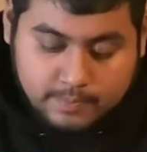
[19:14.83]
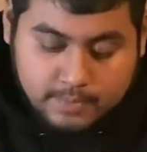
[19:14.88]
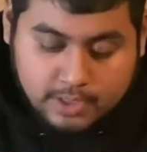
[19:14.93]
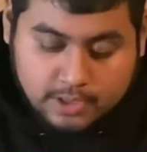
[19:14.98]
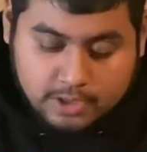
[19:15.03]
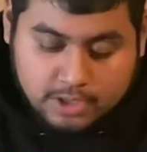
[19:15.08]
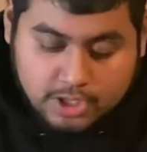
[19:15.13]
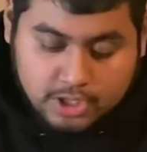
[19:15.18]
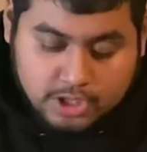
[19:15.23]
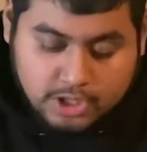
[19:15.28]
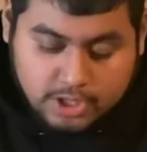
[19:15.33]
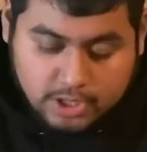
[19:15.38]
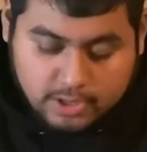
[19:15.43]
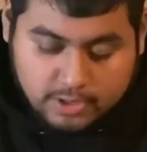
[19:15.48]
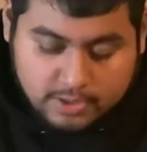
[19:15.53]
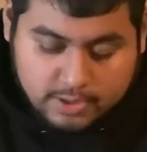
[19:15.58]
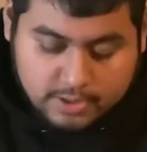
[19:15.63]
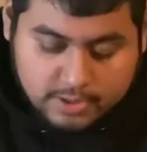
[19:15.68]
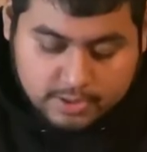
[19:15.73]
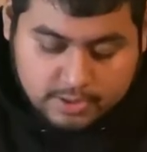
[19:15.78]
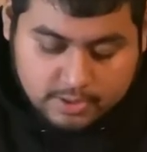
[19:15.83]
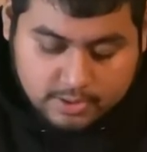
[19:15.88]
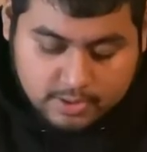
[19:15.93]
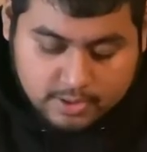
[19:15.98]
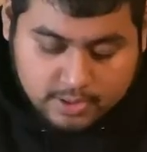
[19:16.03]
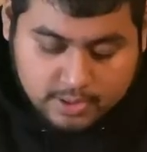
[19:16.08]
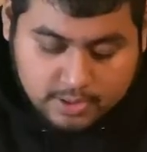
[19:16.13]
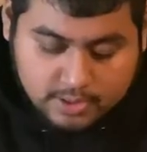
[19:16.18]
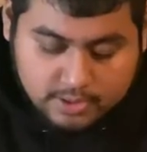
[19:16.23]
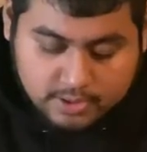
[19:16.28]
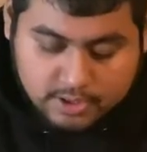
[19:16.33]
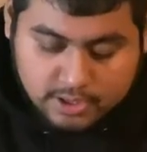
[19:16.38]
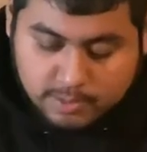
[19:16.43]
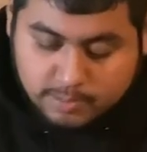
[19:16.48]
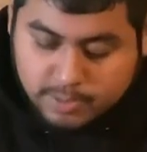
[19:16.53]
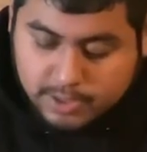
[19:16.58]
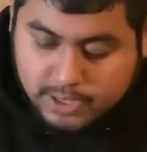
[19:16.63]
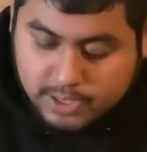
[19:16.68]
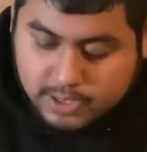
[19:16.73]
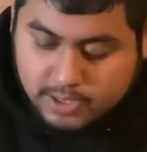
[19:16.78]
just share this as a
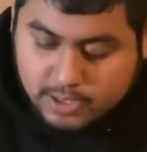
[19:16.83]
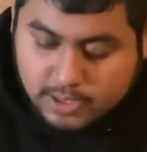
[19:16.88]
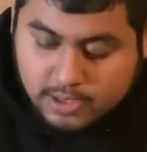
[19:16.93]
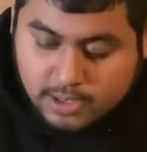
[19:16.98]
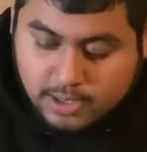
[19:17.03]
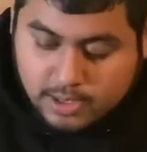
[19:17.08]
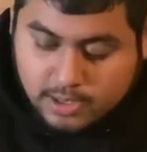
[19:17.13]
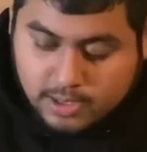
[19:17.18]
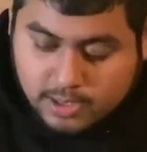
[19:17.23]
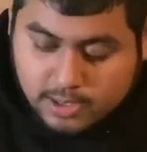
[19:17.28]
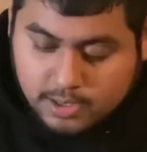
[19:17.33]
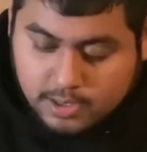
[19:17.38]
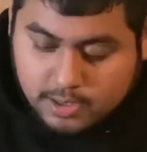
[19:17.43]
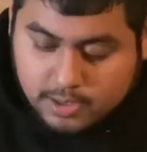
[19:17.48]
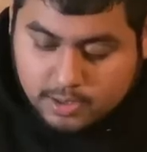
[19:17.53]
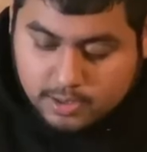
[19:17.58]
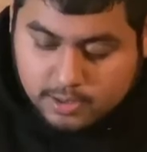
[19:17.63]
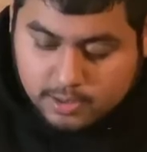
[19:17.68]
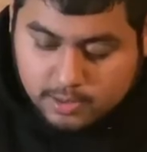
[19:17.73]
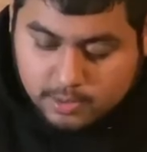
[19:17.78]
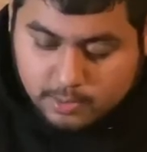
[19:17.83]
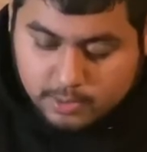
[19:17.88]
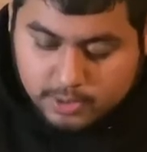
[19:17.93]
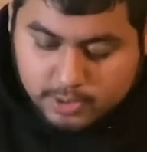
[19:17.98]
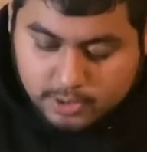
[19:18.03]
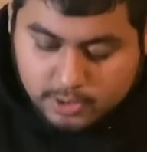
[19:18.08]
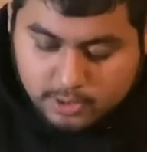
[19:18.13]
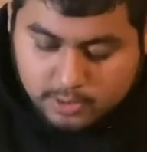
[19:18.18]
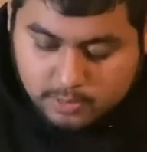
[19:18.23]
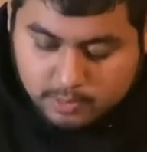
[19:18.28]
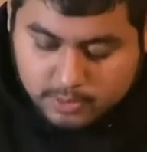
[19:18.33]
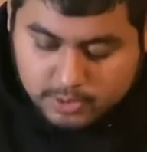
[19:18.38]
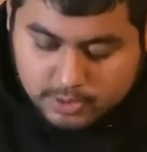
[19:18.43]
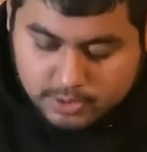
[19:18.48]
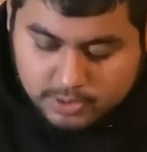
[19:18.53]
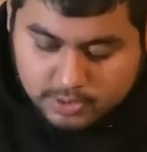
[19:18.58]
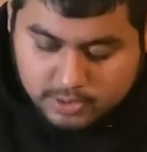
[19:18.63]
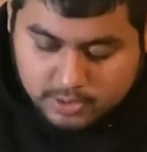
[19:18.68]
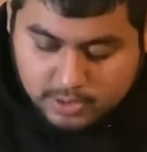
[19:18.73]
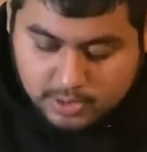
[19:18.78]
JPEG. There we go. We
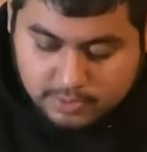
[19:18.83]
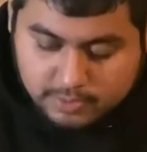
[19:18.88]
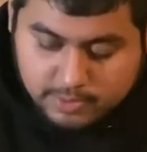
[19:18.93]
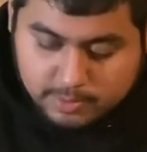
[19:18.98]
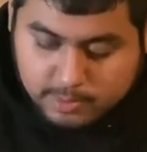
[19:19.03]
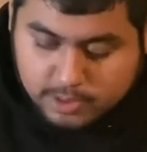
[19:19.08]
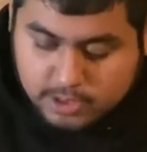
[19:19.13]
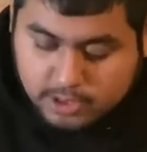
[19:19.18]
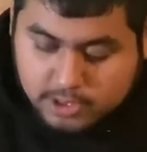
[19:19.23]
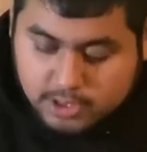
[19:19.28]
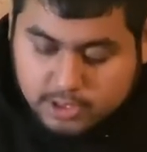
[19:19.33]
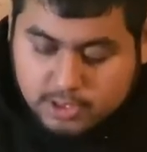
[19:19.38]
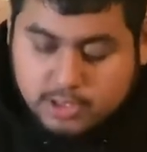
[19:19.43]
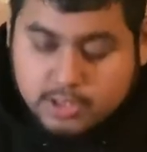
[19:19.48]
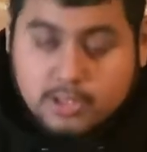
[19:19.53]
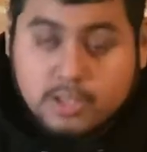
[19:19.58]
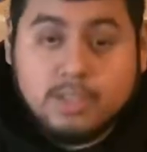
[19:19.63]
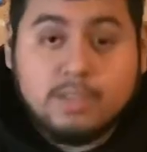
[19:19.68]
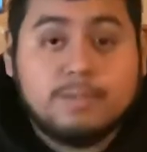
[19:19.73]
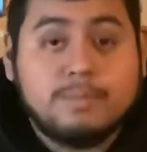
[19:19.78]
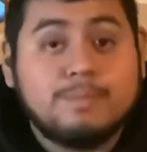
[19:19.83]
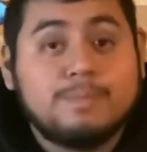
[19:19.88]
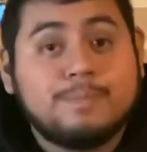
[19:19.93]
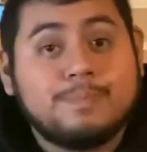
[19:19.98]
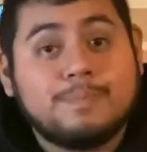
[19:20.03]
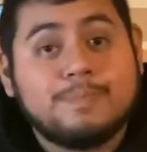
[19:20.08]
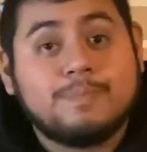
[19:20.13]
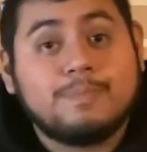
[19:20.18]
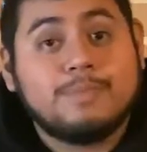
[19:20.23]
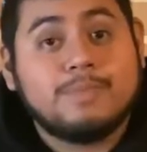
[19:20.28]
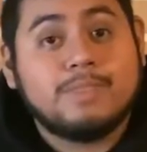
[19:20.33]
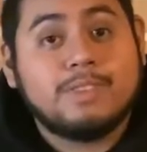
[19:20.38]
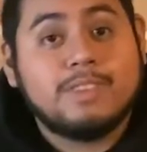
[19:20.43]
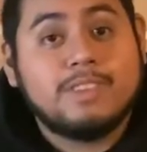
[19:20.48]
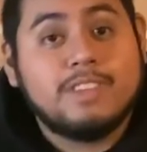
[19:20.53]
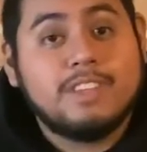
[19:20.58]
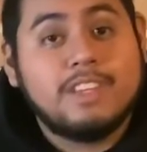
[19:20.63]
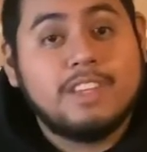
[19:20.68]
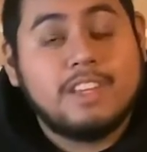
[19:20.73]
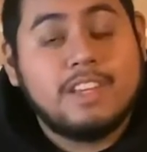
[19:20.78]
save image.
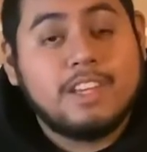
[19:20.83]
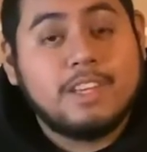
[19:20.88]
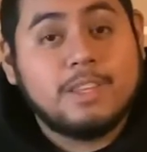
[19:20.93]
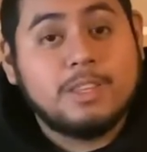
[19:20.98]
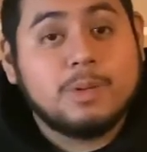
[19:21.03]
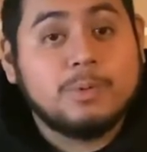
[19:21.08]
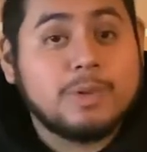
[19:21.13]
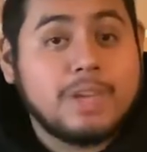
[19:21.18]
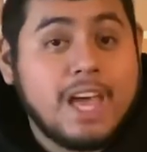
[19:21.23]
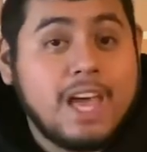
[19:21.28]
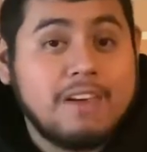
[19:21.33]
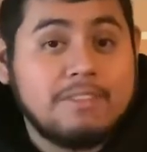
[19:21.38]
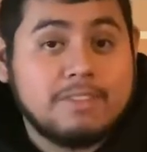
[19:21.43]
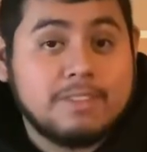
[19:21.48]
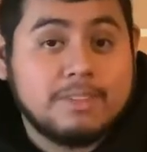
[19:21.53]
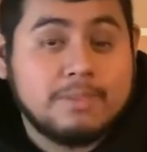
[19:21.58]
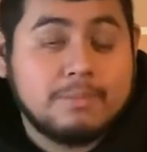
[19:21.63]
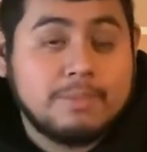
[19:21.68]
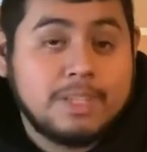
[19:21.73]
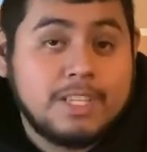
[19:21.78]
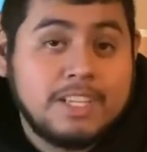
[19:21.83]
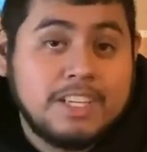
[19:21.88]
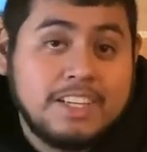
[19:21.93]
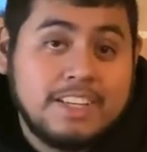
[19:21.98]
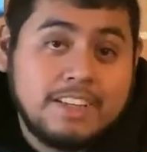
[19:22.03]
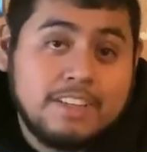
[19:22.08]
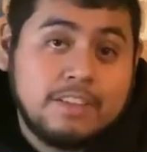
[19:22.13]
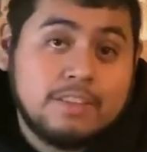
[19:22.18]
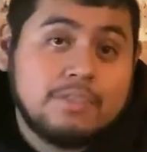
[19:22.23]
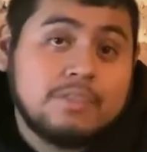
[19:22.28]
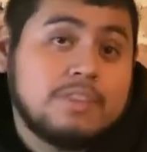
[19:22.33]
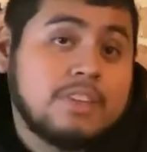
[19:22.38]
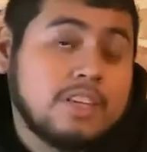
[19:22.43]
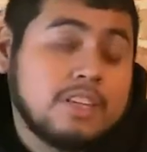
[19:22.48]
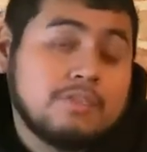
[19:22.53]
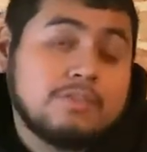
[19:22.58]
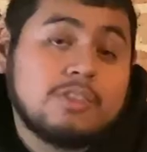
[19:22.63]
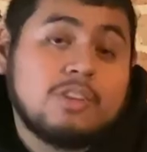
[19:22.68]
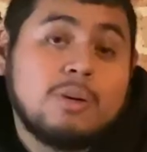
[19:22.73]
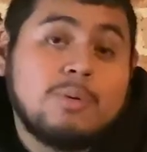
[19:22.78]
And there we have it. Thanks
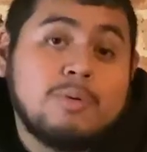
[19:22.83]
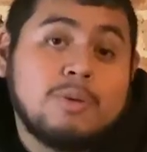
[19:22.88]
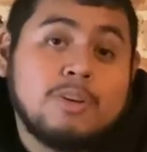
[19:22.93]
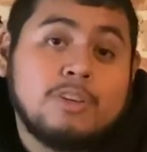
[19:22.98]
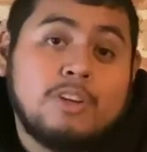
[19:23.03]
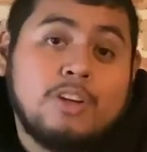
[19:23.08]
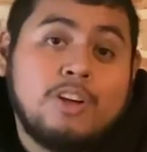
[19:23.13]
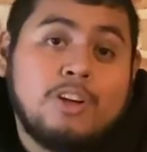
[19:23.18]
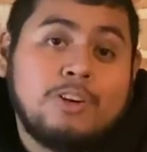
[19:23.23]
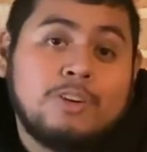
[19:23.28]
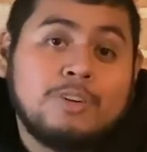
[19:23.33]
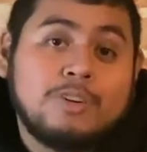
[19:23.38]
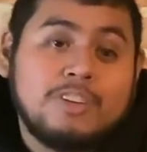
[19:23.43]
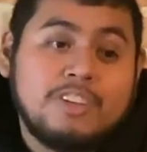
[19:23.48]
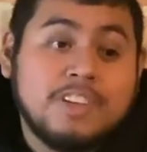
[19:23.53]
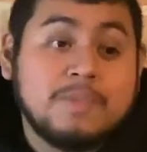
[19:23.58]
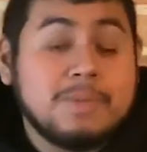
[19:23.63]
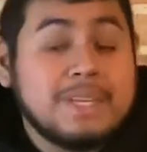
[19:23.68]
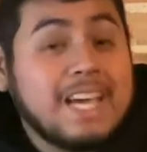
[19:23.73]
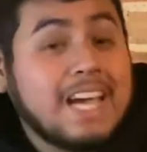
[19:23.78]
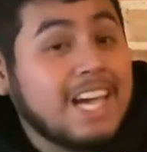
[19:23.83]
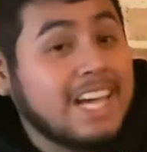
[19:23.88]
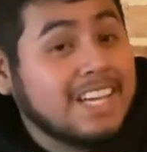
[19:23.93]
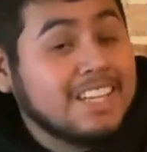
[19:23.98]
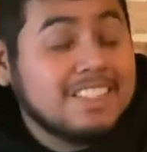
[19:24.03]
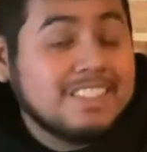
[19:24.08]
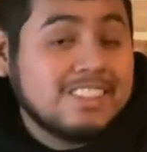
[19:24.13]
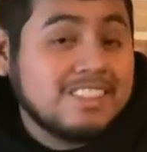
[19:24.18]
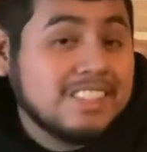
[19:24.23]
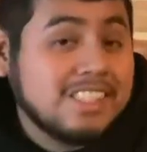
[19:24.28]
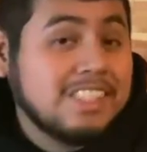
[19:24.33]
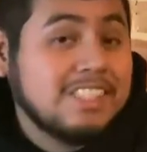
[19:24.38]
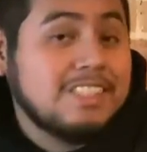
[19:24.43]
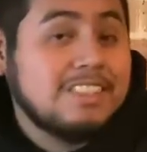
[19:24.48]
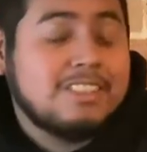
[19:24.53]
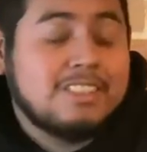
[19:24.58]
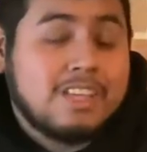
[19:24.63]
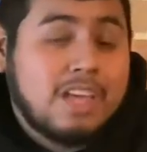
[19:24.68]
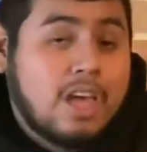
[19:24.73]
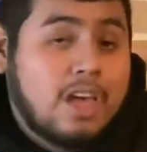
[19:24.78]
for coming along. The behind the
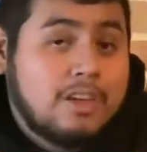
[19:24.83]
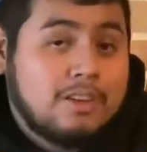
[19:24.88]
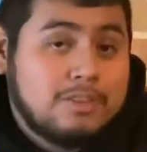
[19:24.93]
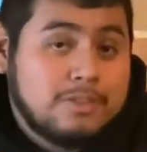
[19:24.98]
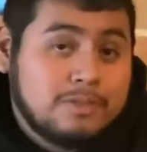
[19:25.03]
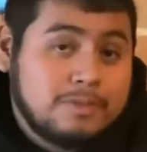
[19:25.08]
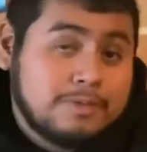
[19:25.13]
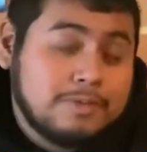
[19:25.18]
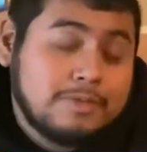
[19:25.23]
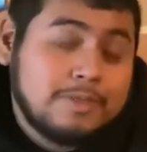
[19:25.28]
scenes kind of